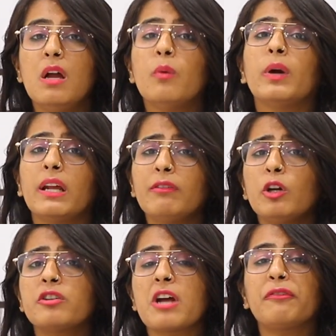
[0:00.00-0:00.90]
whenever
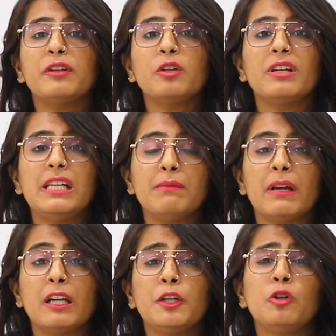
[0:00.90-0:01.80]
you're drafting your
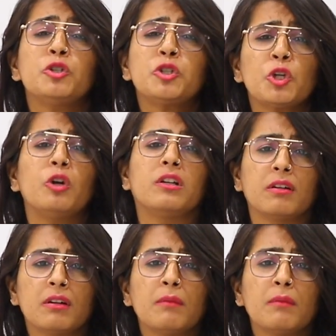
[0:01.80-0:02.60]
email, you should